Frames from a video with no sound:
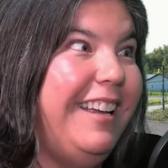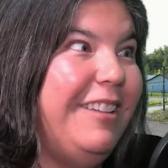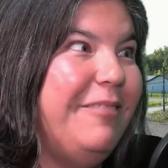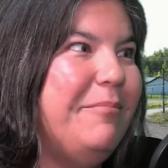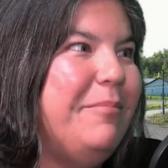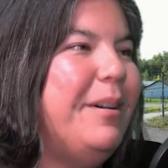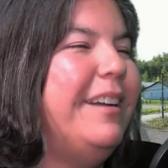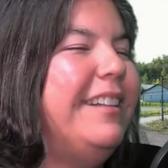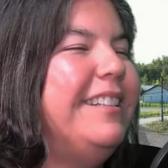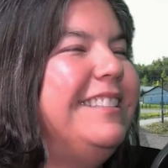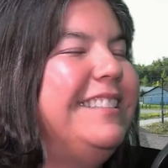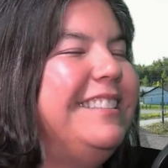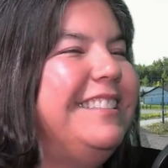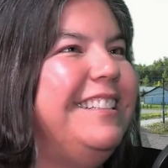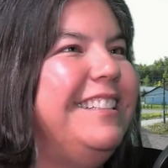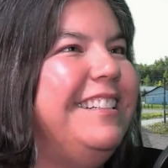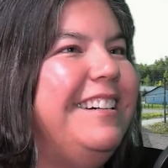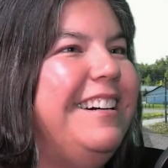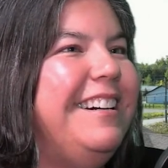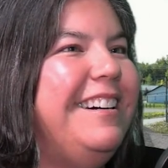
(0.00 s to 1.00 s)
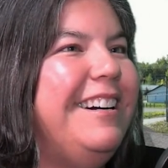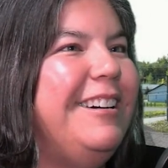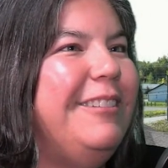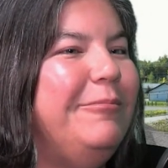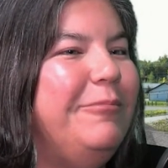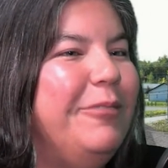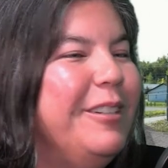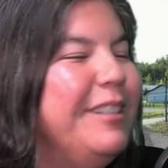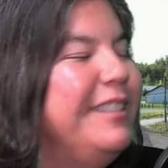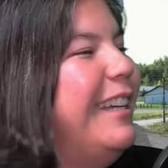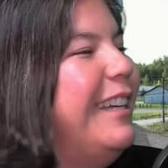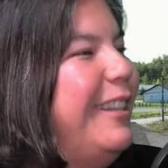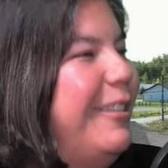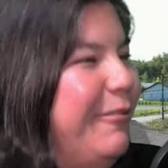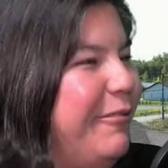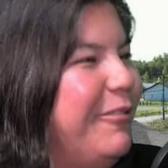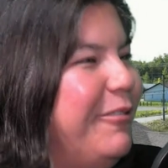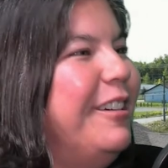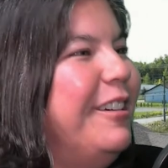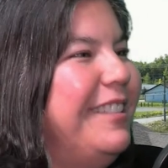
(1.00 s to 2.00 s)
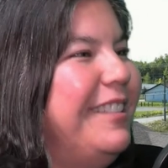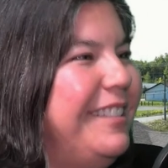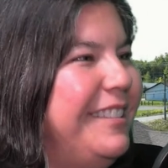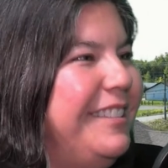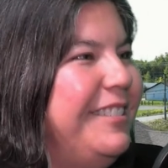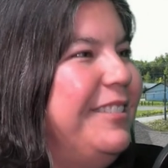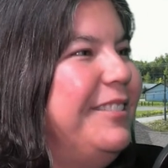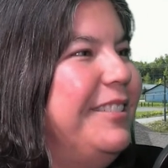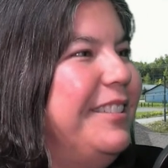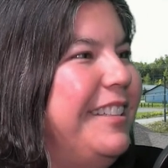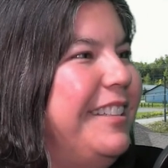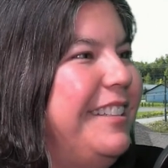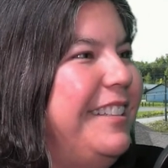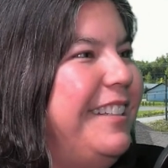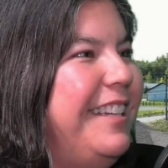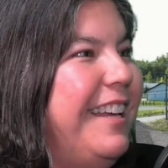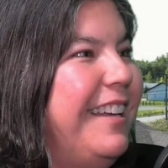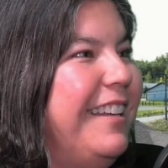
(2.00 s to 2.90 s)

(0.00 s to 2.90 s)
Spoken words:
but we're excited for it. So yeah.